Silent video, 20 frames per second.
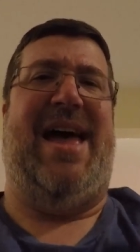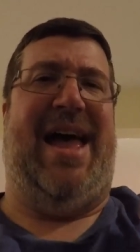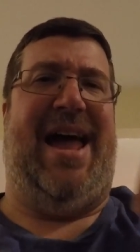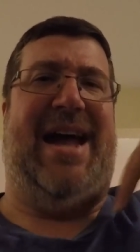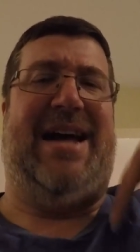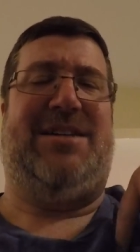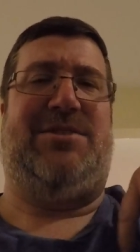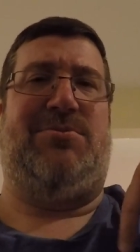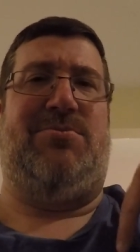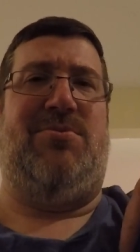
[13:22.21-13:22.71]

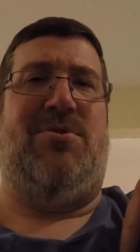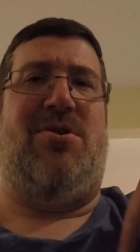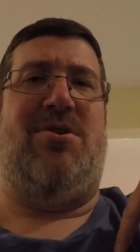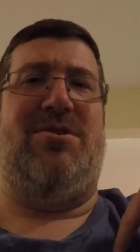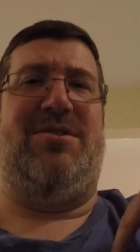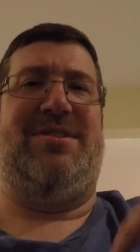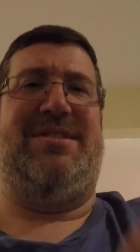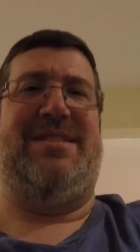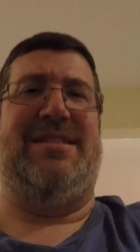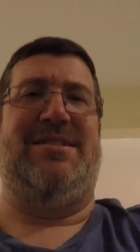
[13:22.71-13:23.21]
actual
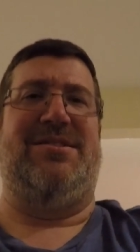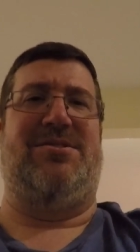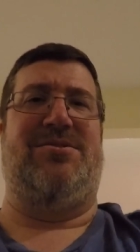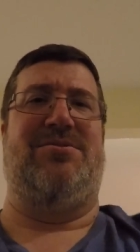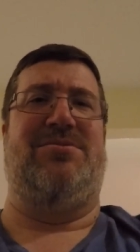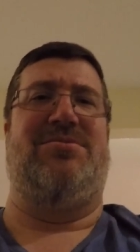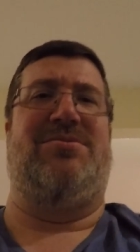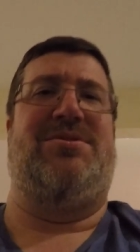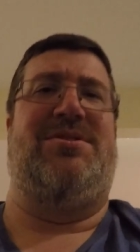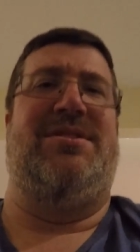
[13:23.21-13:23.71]
heart
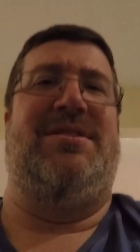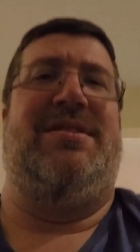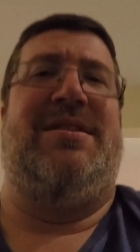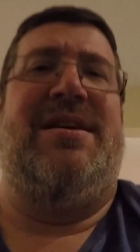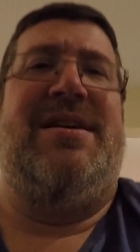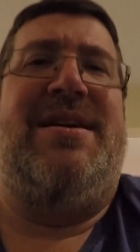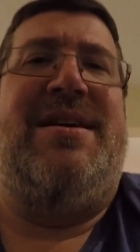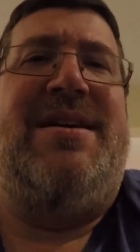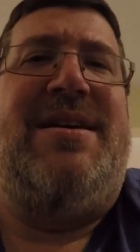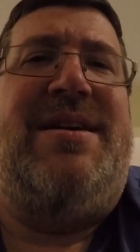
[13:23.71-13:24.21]
sensors that
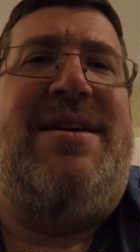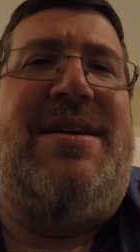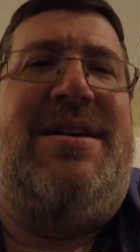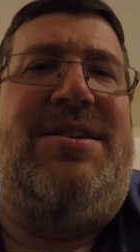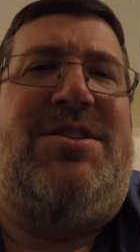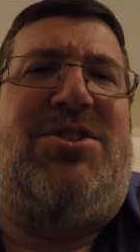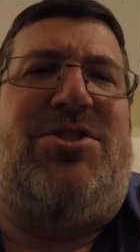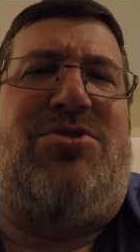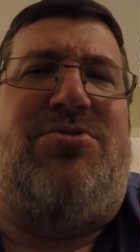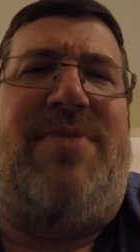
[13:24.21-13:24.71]

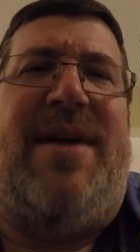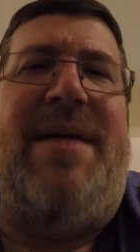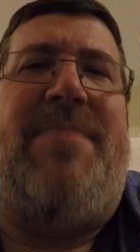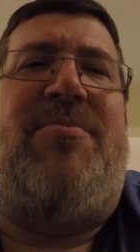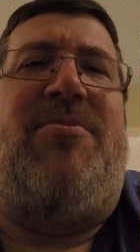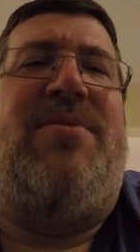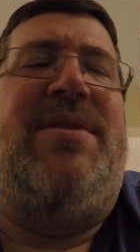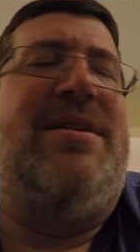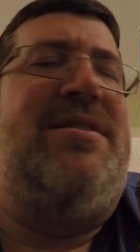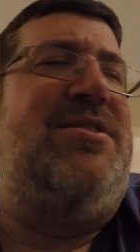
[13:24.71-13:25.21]
strap
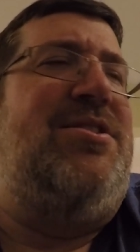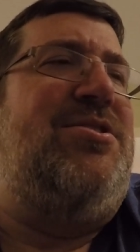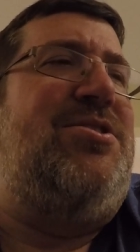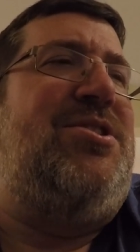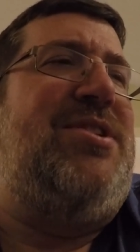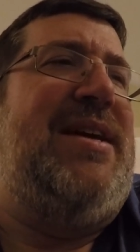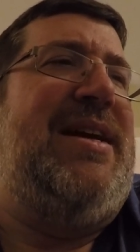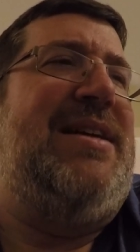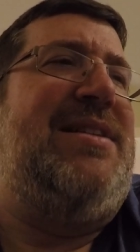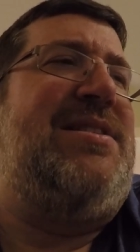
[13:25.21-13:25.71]
around your
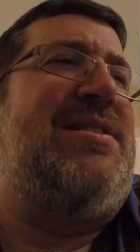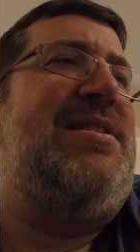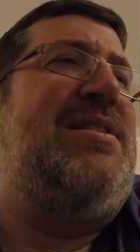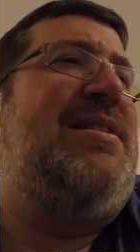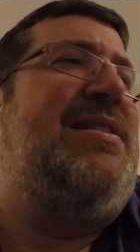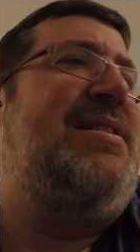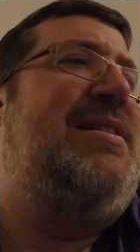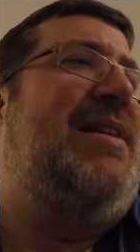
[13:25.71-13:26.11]
chest.